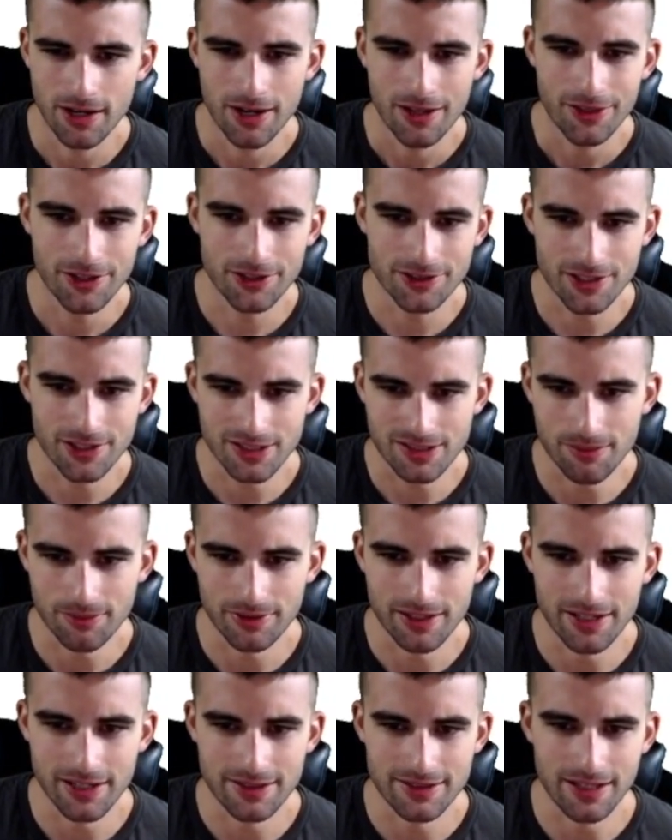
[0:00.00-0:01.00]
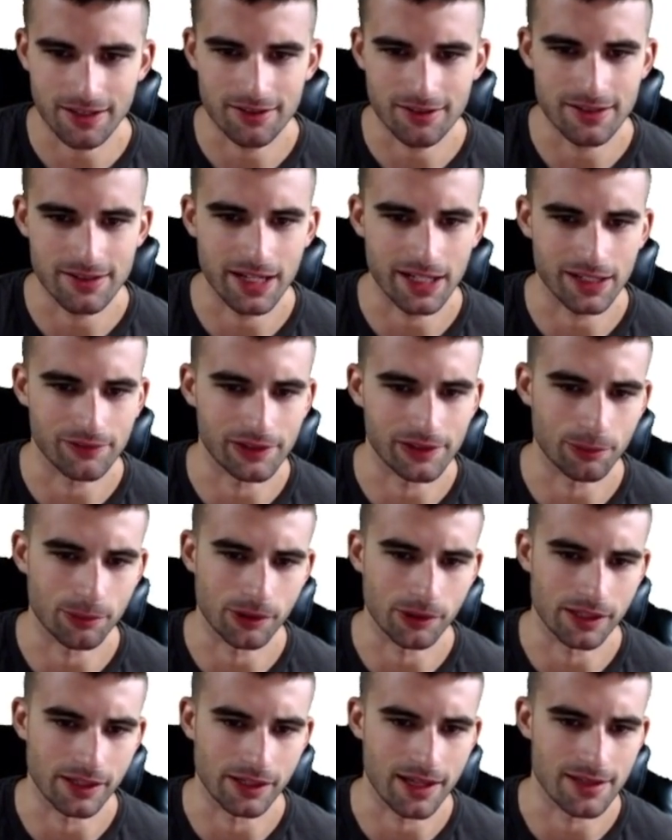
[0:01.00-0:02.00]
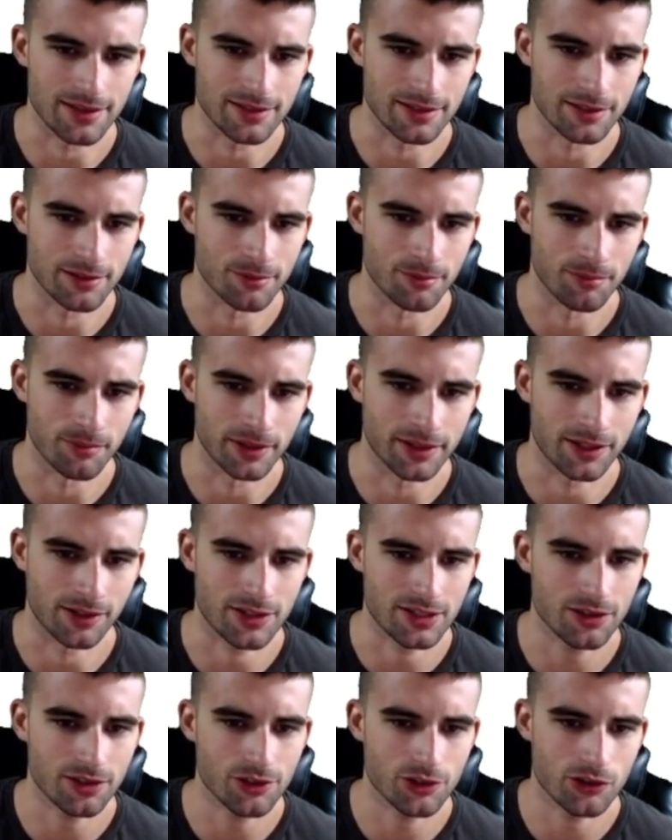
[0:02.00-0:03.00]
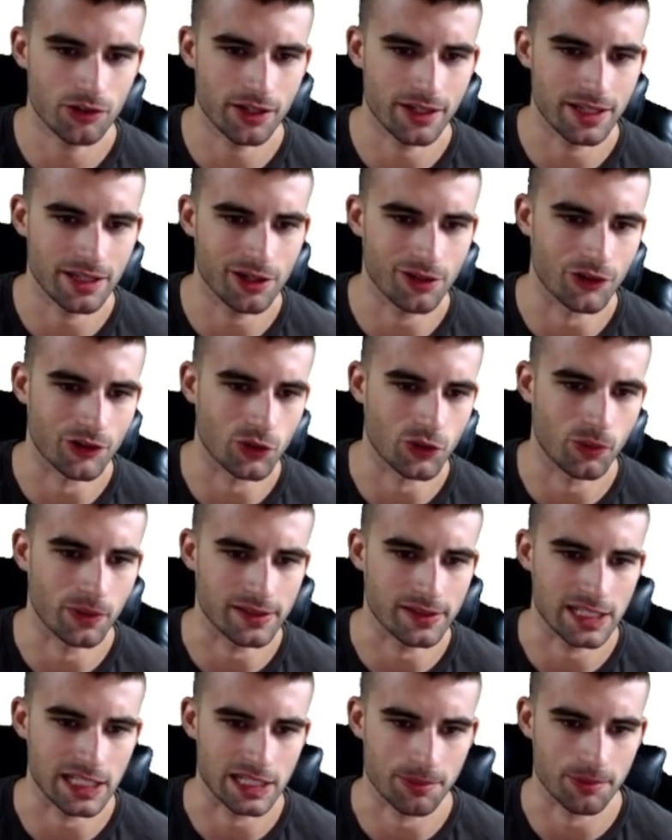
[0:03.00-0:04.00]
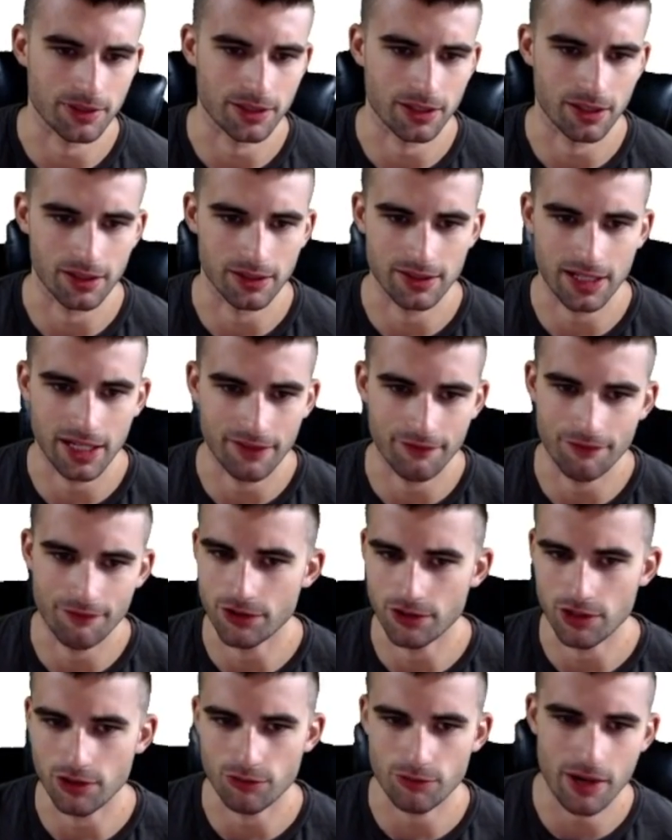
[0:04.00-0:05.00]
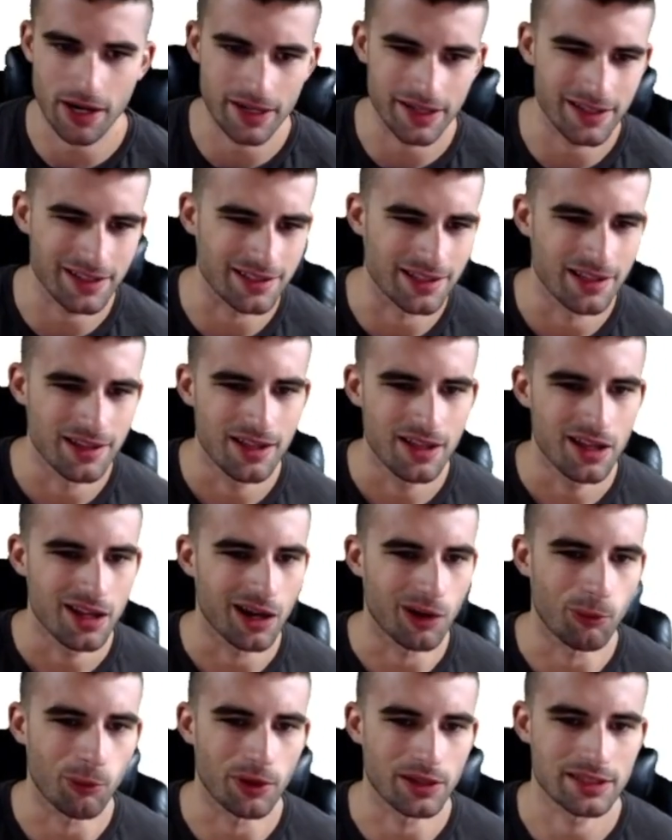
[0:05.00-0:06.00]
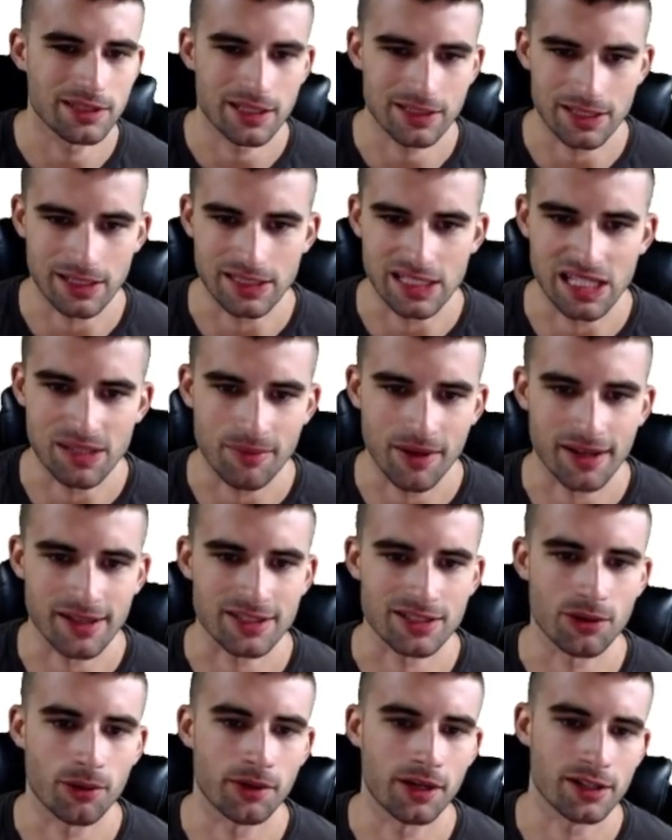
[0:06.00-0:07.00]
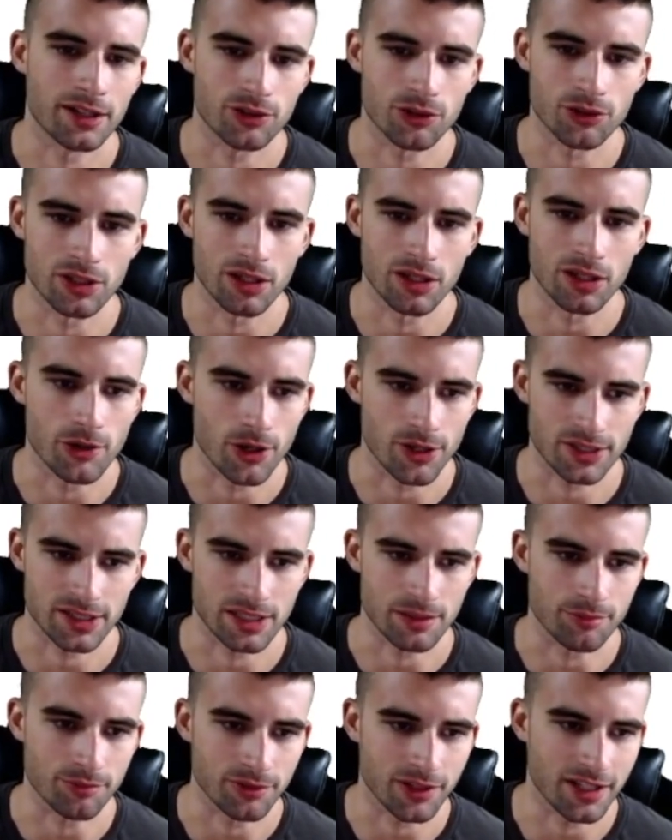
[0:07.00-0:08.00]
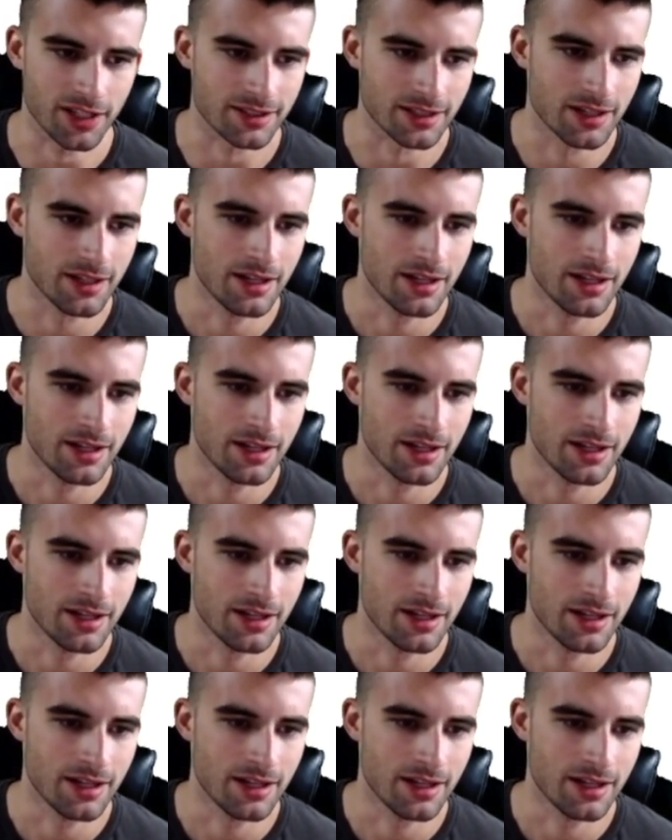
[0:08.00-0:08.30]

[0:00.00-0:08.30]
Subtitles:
there's just some things that could negatively work against him, but they're still striking out over 26% of the time versus righties, a 160 team ISO, a 92 WRC+.